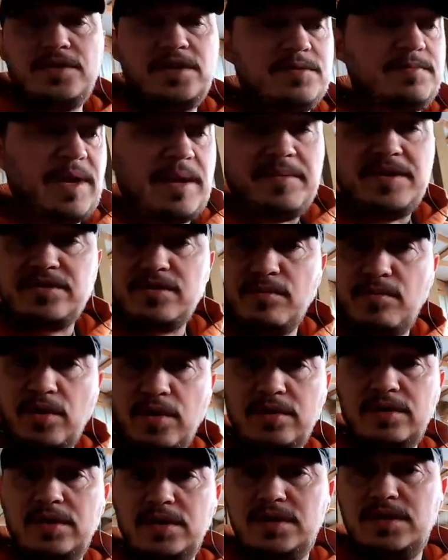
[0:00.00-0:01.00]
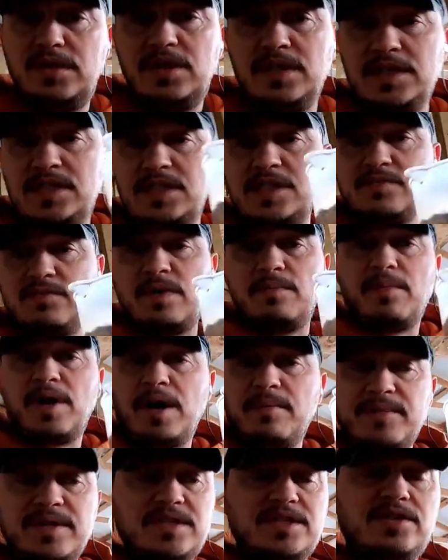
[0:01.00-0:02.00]
soon as babies are born, this is what
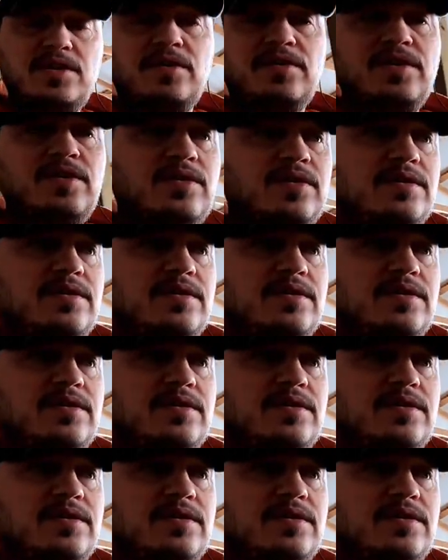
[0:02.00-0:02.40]
mom has started